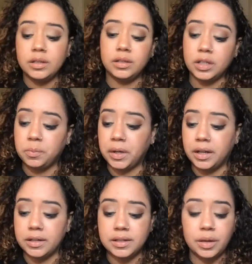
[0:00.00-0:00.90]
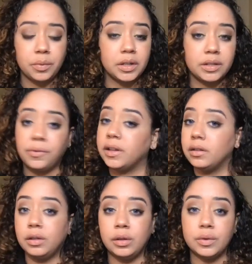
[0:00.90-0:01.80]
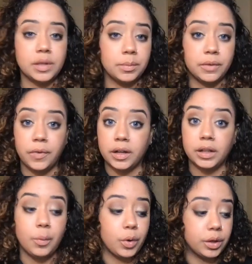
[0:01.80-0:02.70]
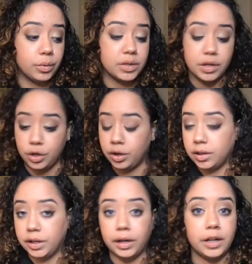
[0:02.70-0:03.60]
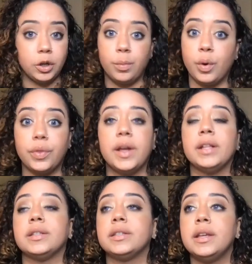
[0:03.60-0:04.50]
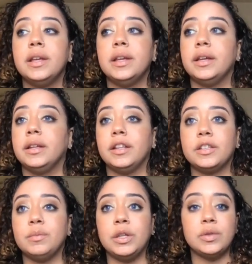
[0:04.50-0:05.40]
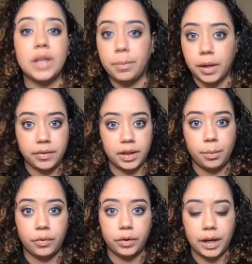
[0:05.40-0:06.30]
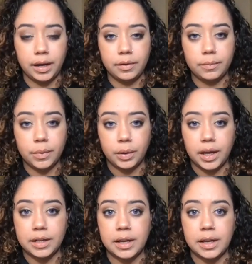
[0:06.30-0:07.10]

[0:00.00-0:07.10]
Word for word: Just because someone does, you know, something fucked up, whether it was on your end, their end, or both ends, it doesn't mean you stop loving them overnight. Okay,